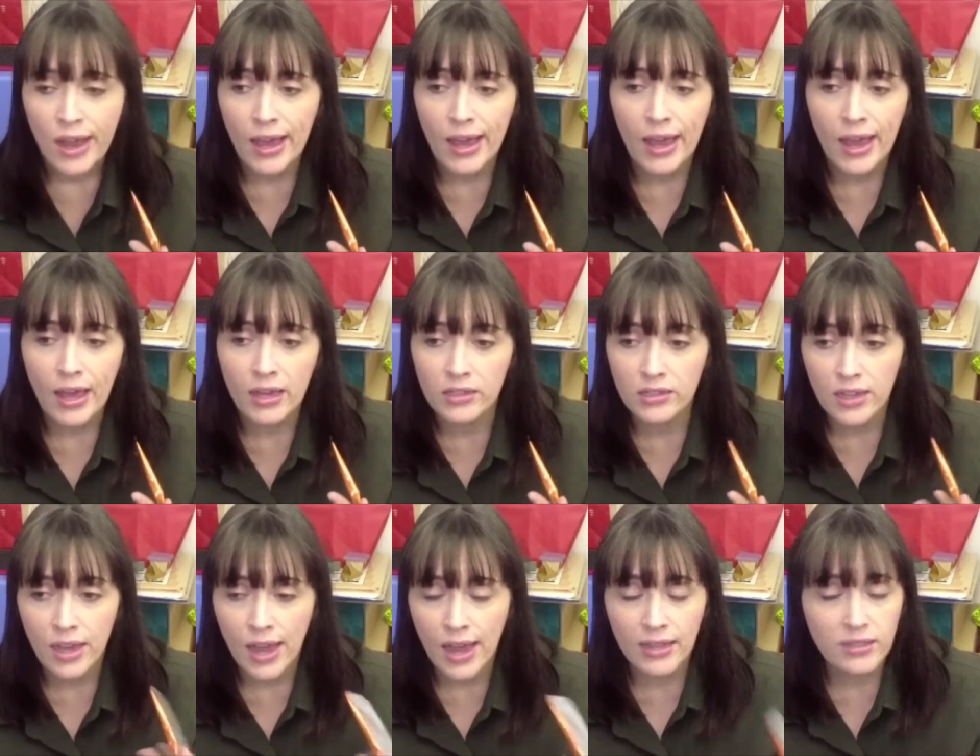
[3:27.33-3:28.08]

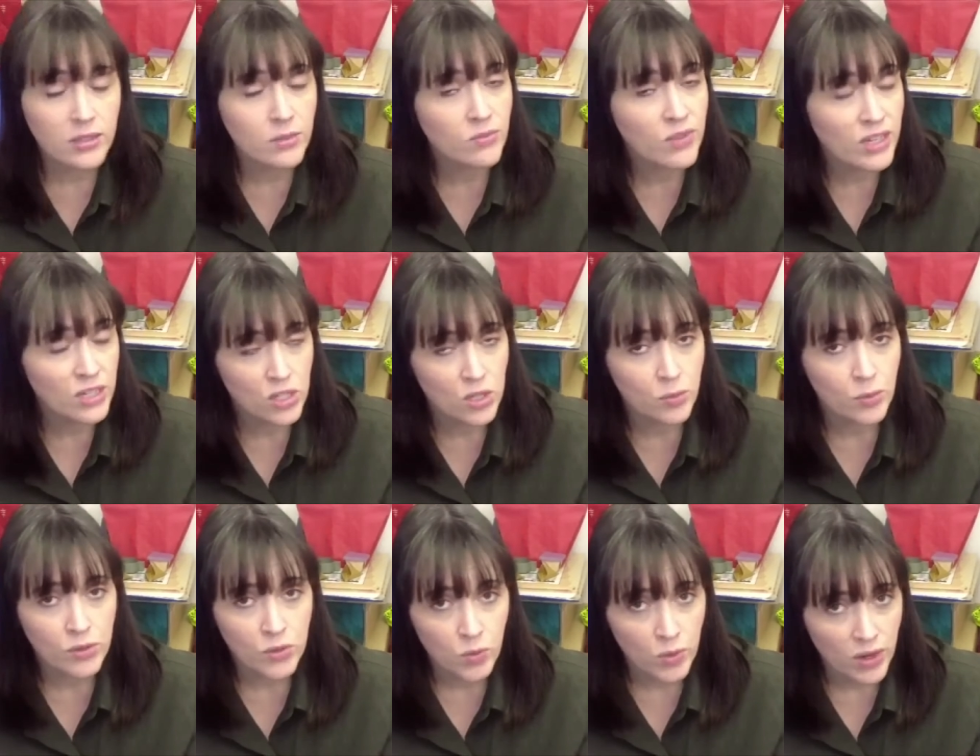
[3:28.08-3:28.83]
and add some
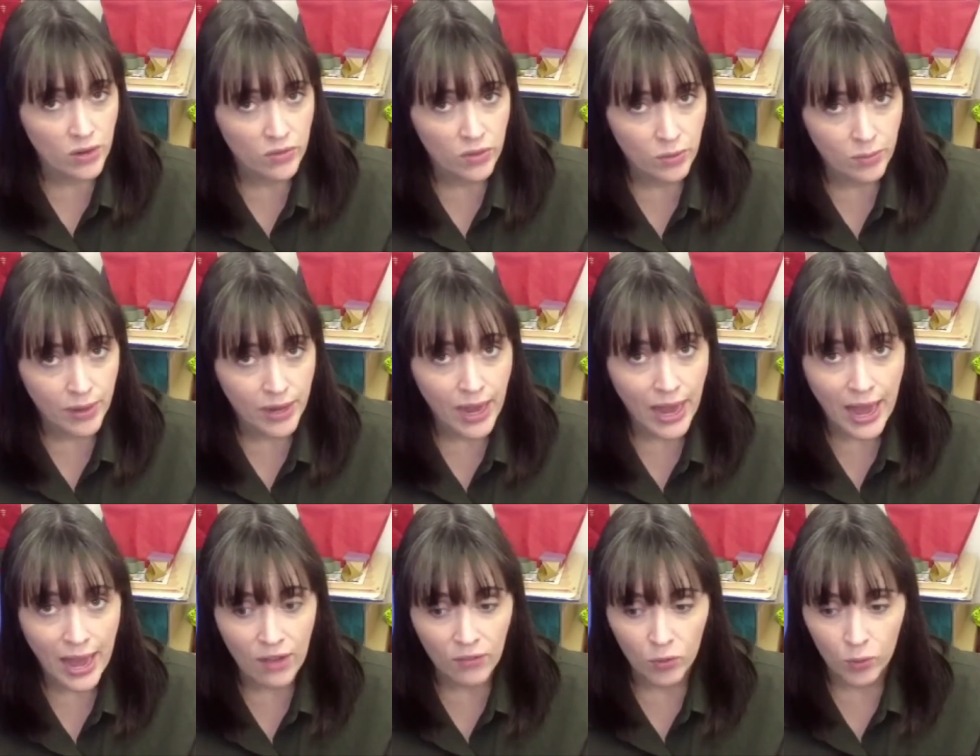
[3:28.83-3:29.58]
vegetables, whatever you might
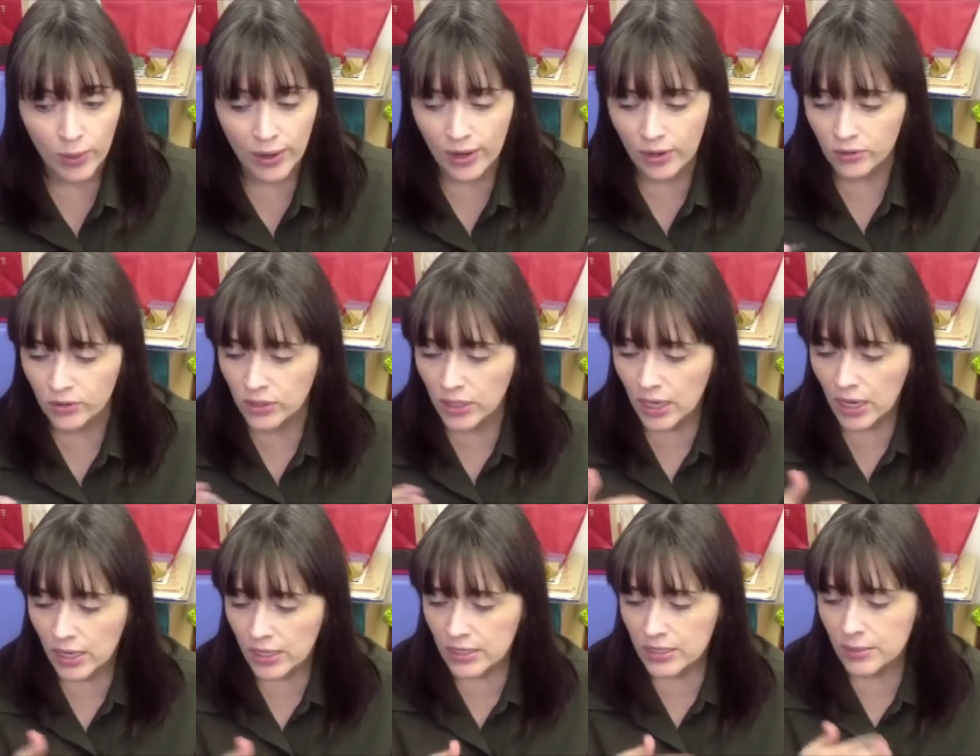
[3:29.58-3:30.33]
have around.
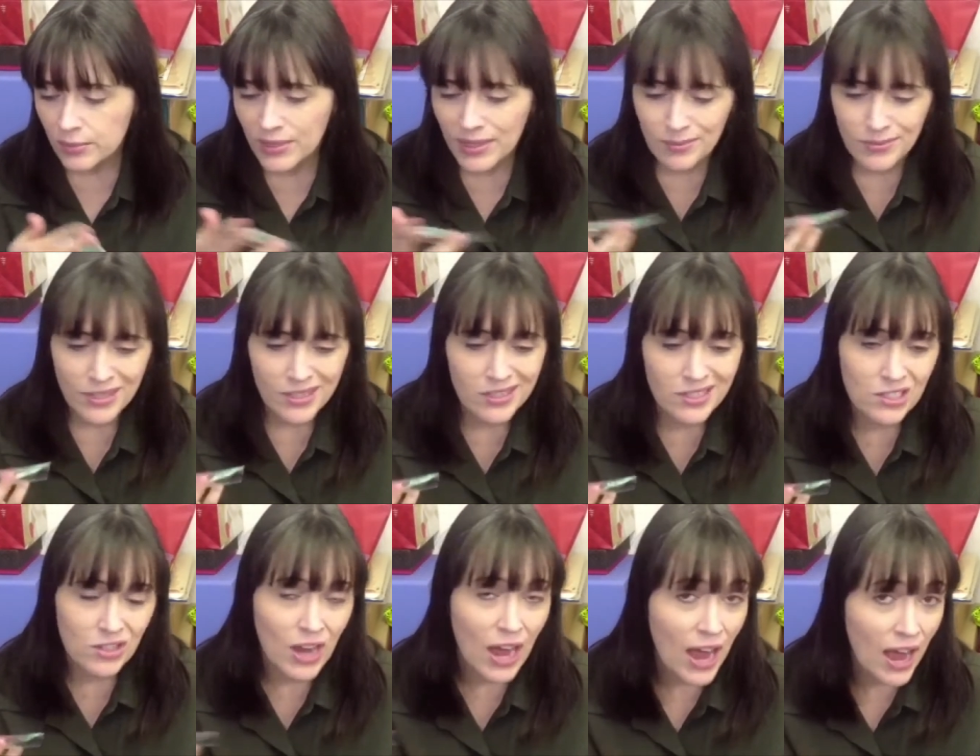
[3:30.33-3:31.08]
Sometimes I
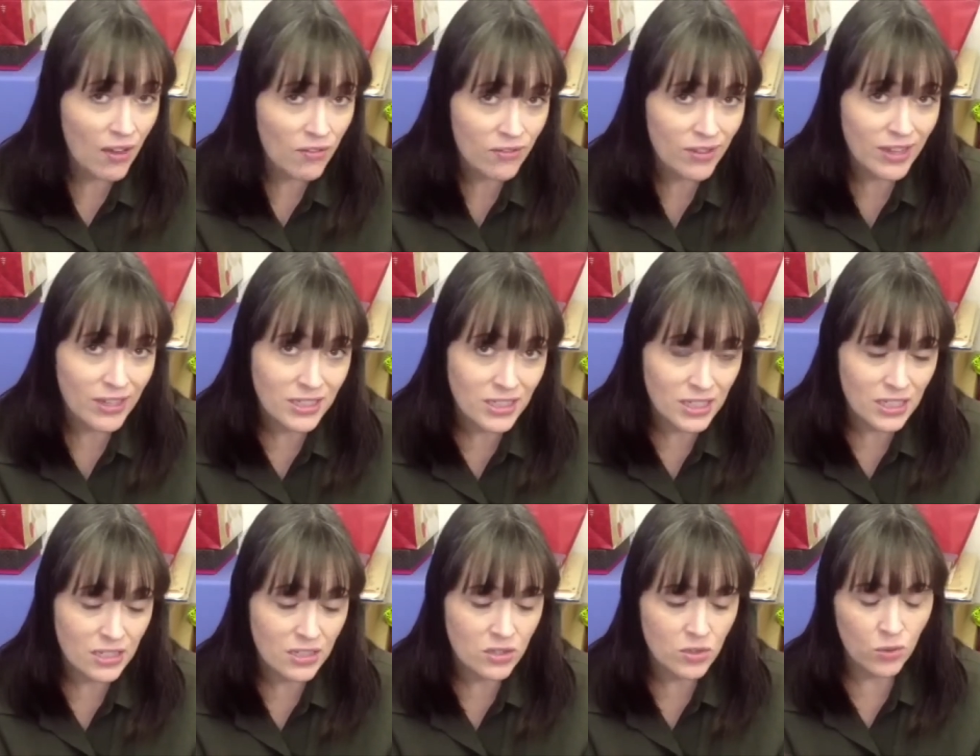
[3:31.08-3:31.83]
just don't have
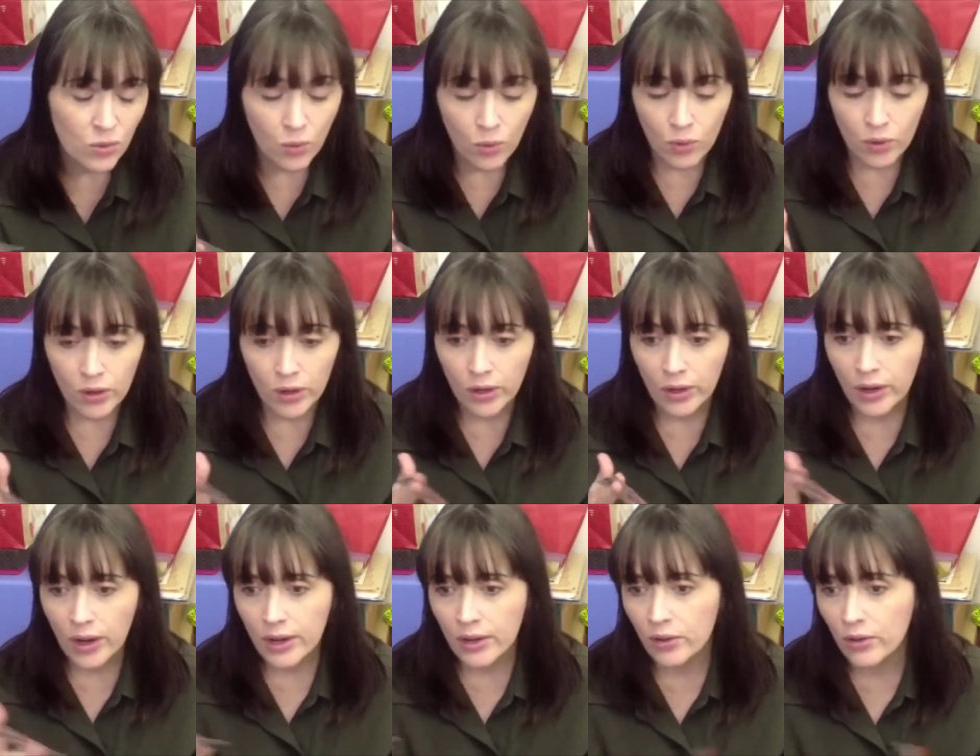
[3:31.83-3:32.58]
veggies,
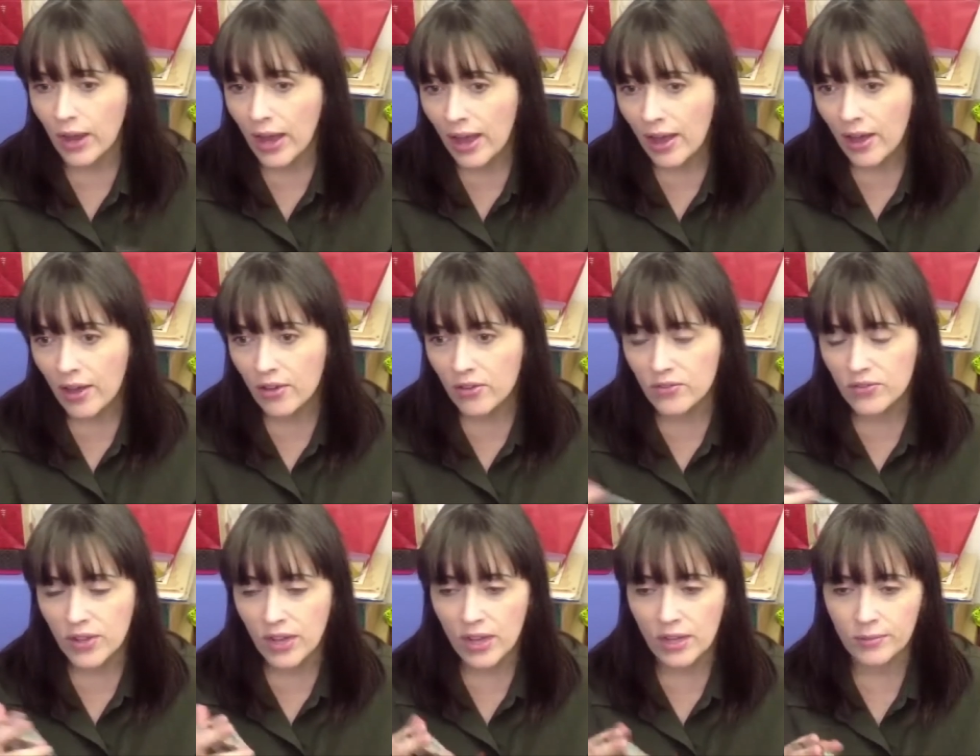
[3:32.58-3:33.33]
or I don't
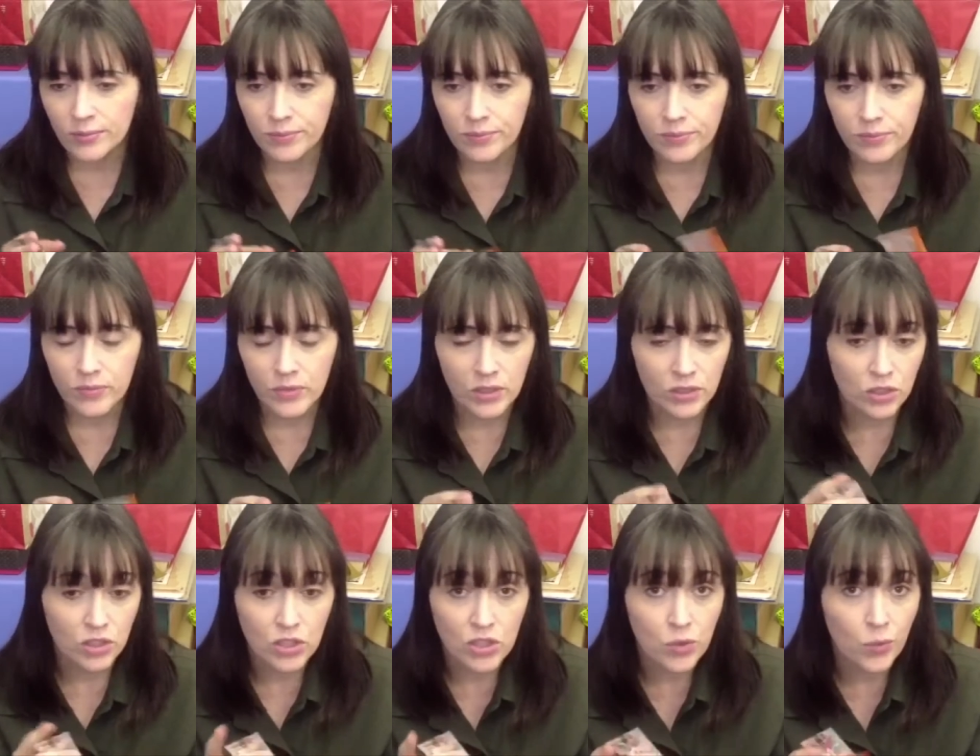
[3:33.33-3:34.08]
have, you
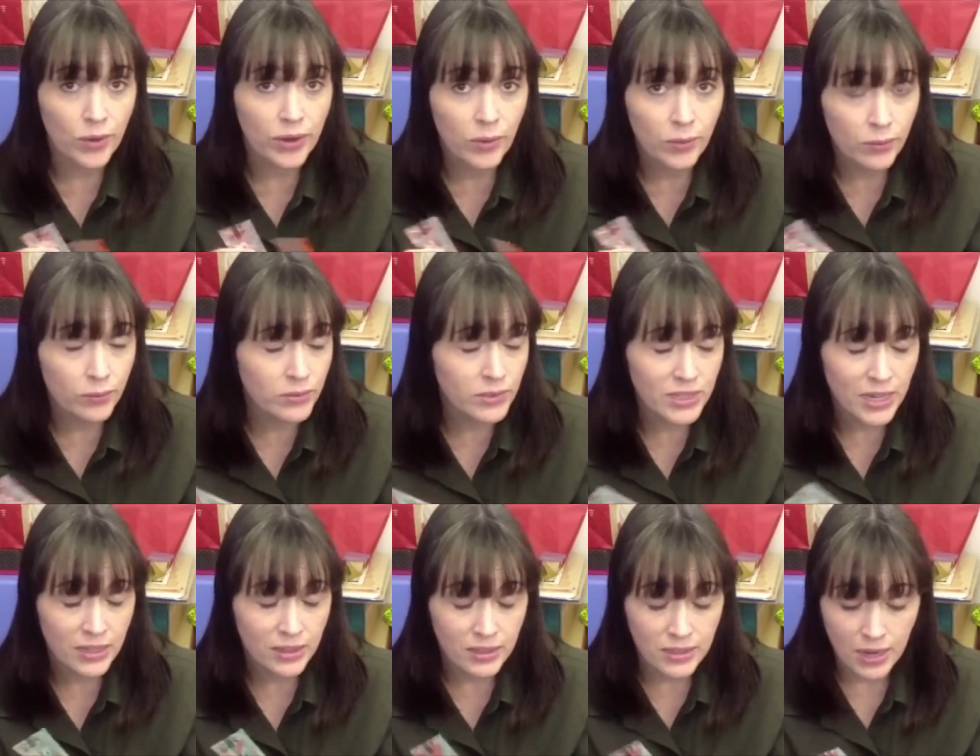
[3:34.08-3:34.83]
just don't want to
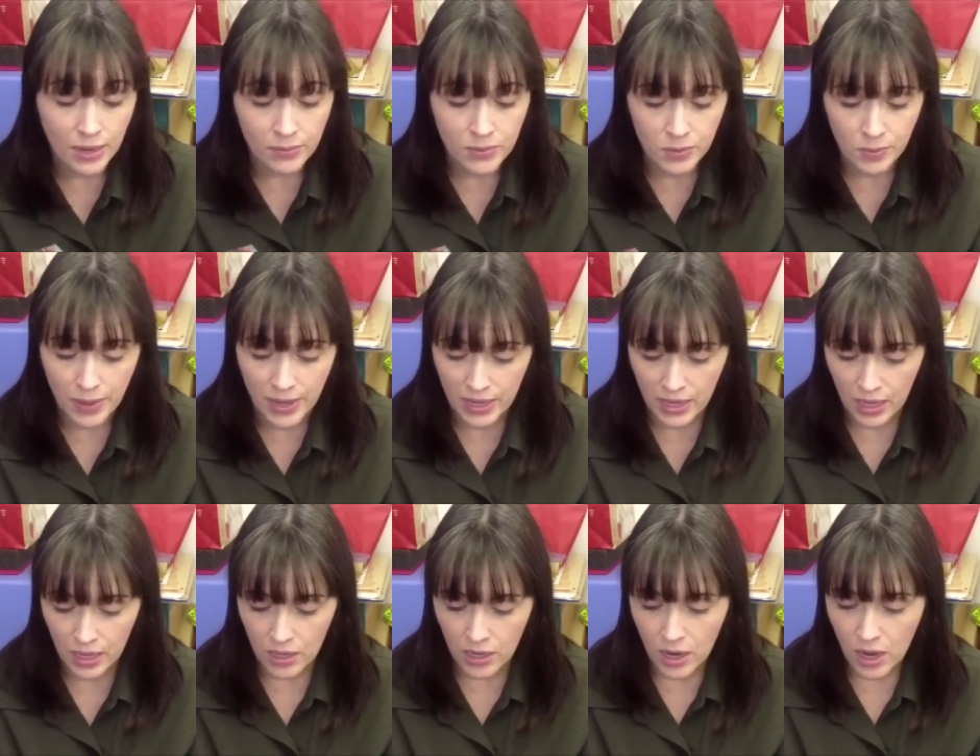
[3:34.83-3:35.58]
take the time to make
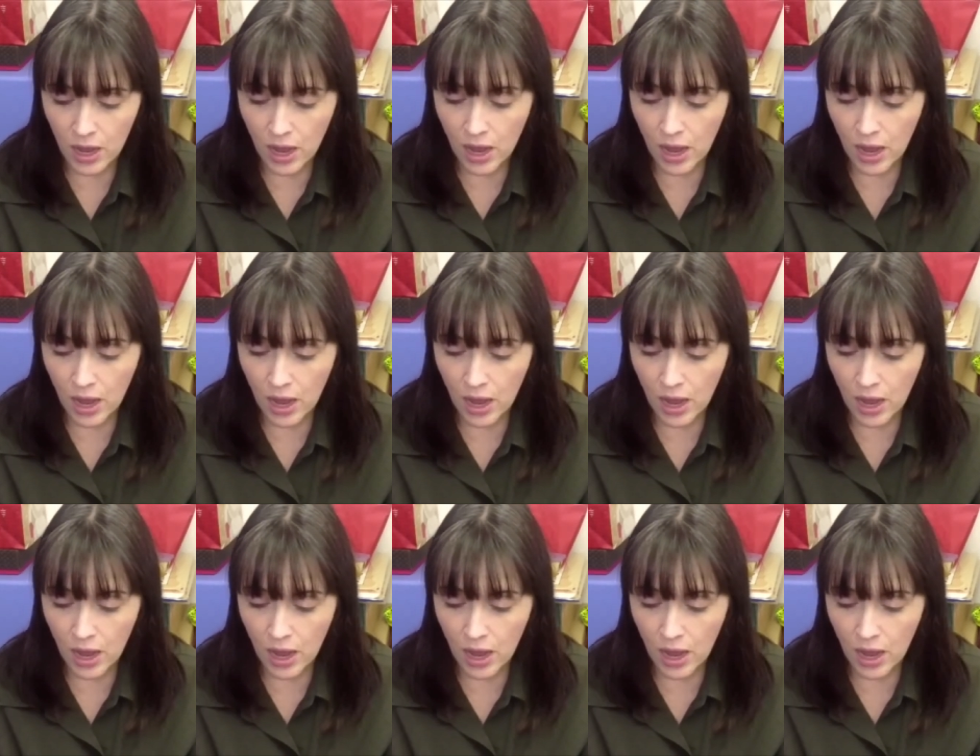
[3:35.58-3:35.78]
it.